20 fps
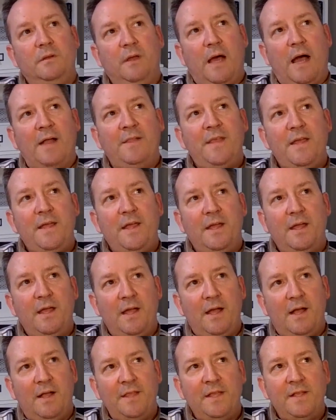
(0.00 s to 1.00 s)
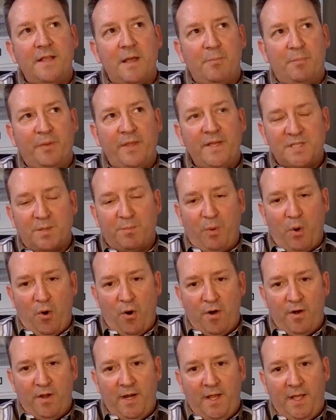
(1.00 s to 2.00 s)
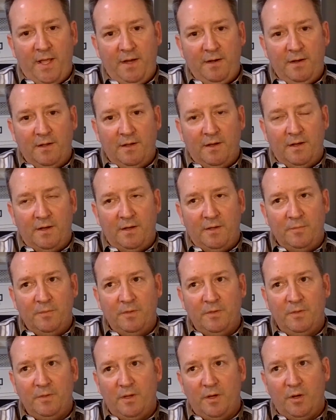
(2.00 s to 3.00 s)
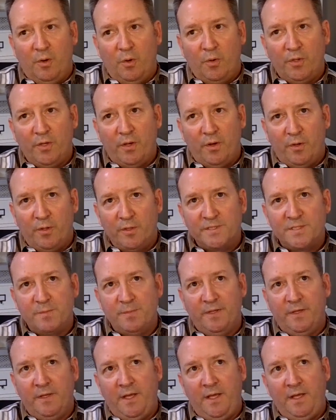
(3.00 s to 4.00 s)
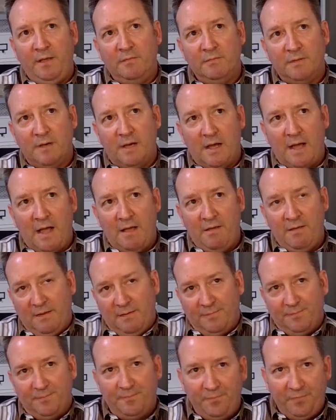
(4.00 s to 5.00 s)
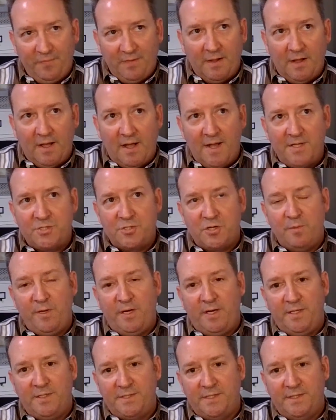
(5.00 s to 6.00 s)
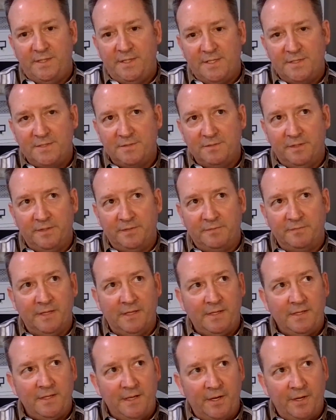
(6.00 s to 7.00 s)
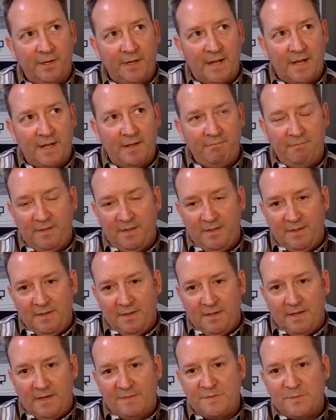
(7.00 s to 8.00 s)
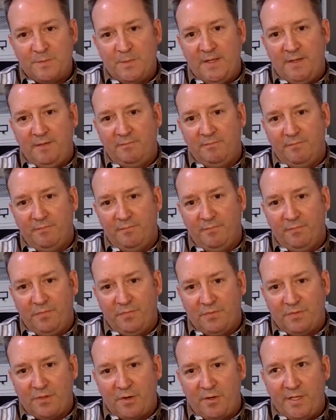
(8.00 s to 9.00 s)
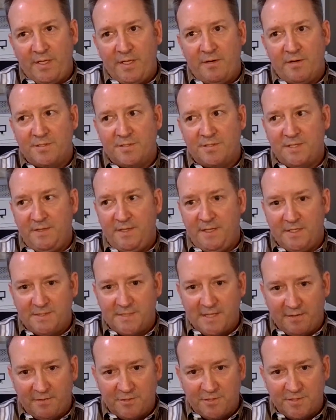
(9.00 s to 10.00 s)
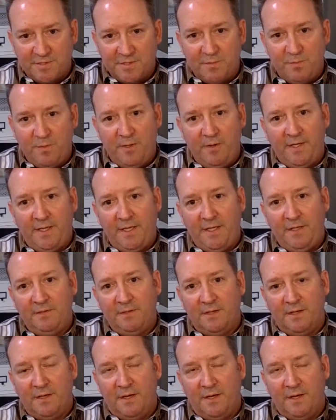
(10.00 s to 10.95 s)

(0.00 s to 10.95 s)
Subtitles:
I think that plays a part in it. Ultimately, I attribute it to this. Like, I've spent 30 years in the intelligence community.